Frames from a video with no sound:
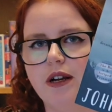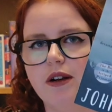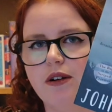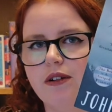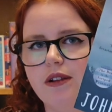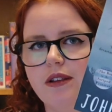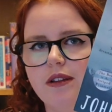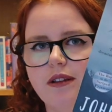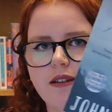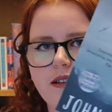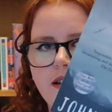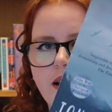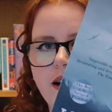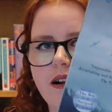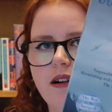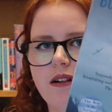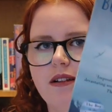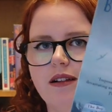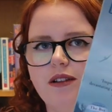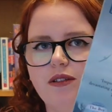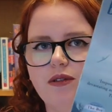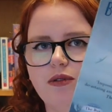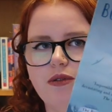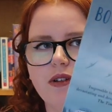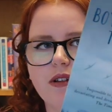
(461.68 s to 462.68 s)
I got in the sale
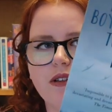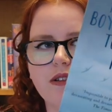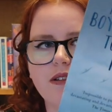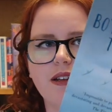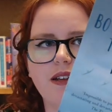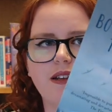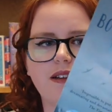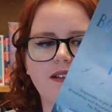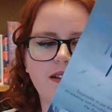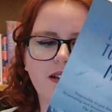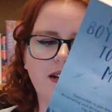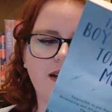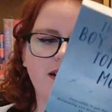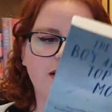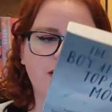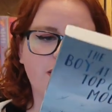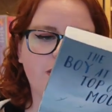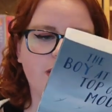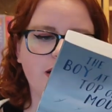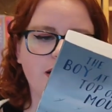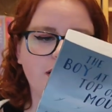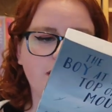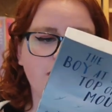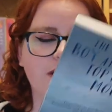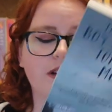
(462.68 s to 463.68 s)
and I thought it sounded
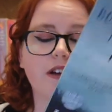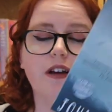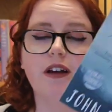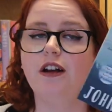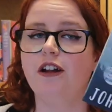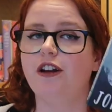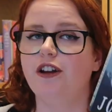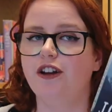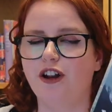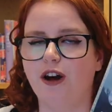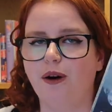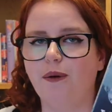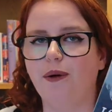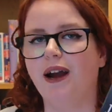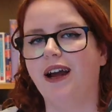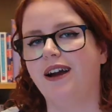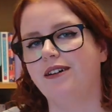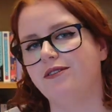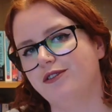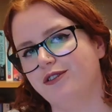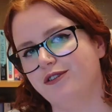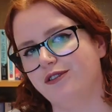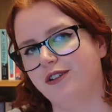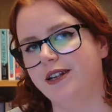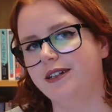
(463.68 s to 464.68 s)
quite good. No, I
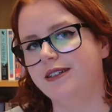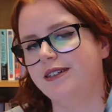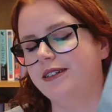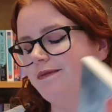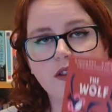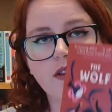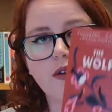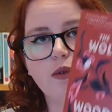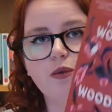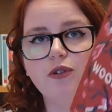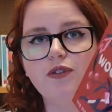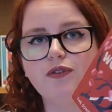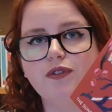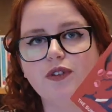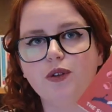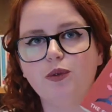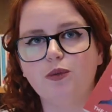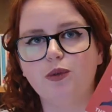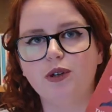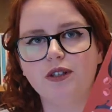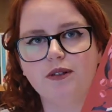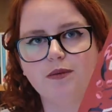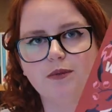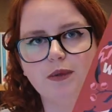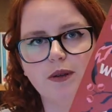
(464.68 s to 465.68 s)
haven't read it. The Wolf and the
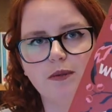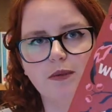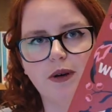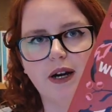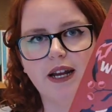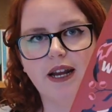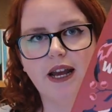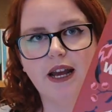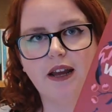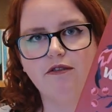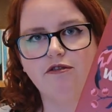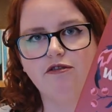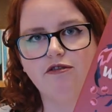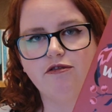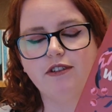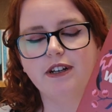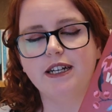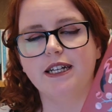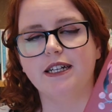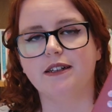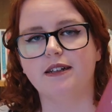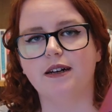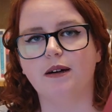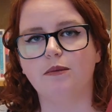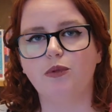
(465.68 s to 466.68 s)
Woodsman by Ava
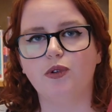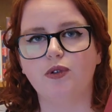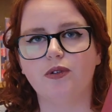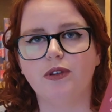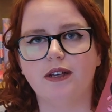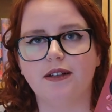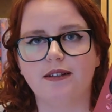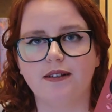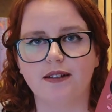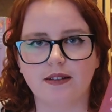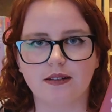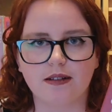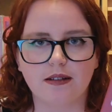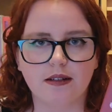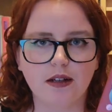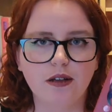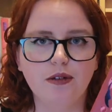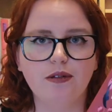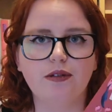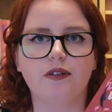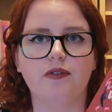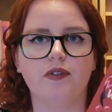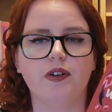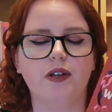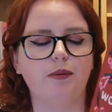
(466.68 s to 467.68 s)
Reid. I bought this
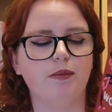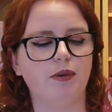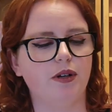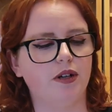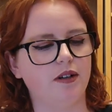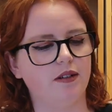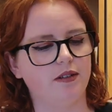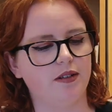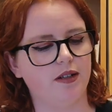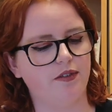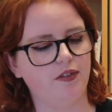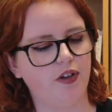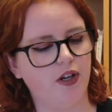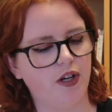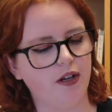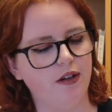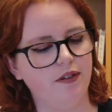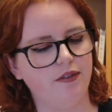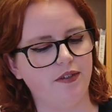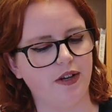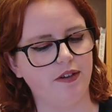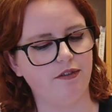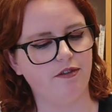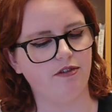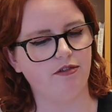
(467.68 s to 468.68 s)
exclusively because I've heard of
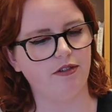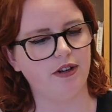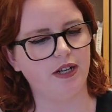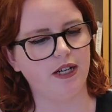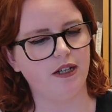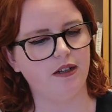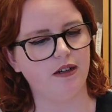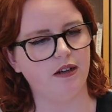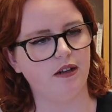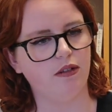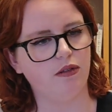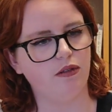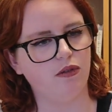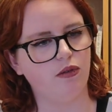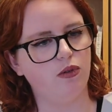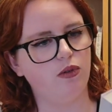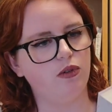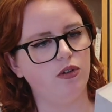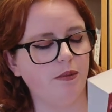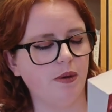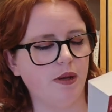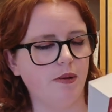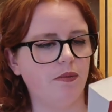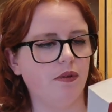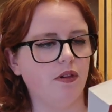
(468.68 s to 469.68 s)
Ava Reid and I thought
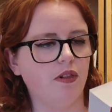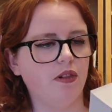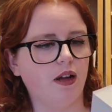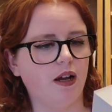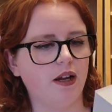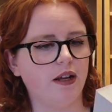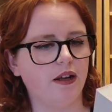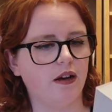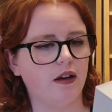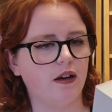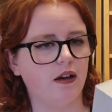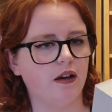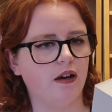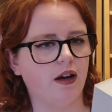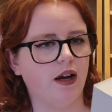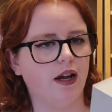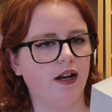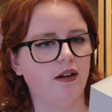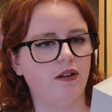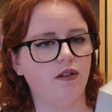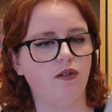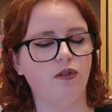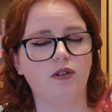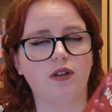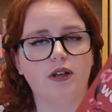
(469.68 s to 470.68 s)
people like her and
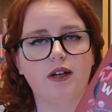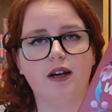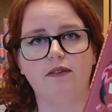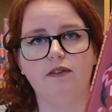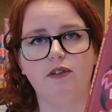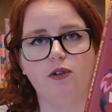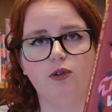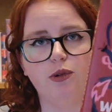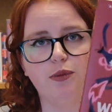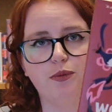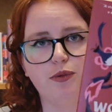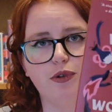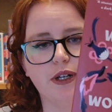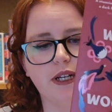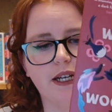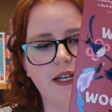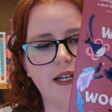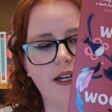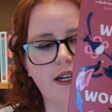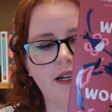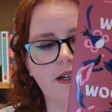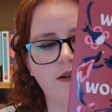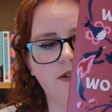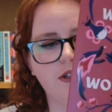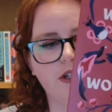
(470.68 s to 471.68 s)
I thought the cover was pretty
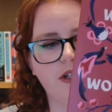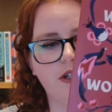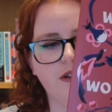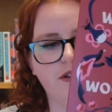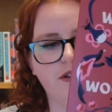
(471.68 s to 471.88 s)
and it was only